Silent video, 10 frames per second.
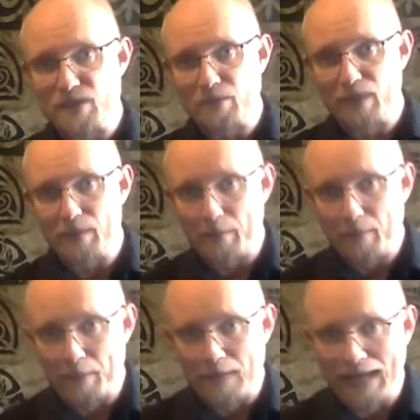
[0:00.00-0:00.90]
They're played by
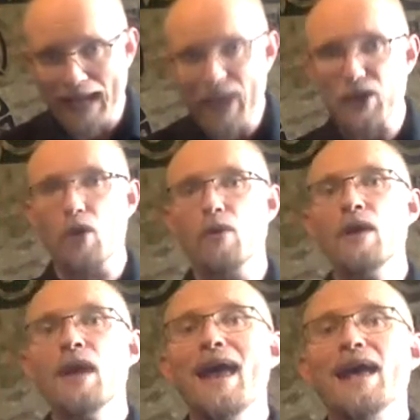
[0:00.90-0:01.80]
Papageno
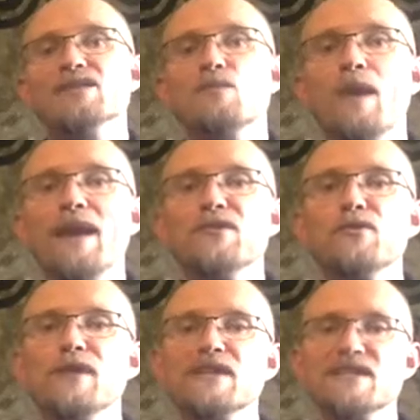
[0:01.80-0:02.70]
as a way to
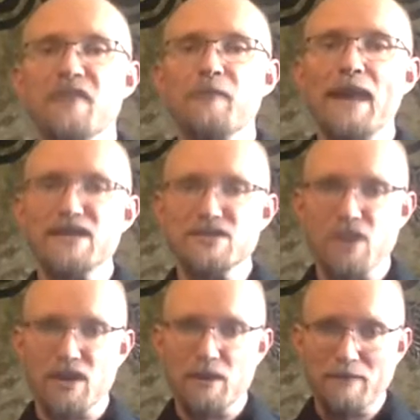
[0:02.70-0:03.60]
create safe passage
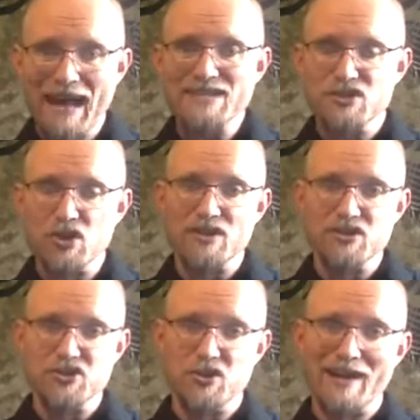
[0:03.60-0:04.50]
on it, passage on
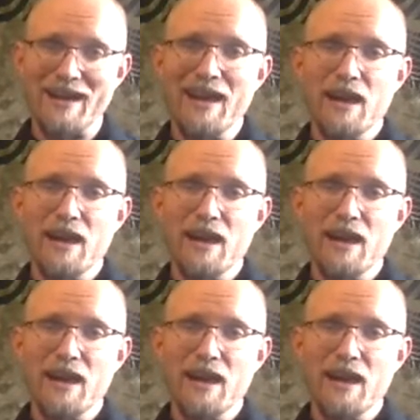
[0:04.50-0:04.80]
its journey.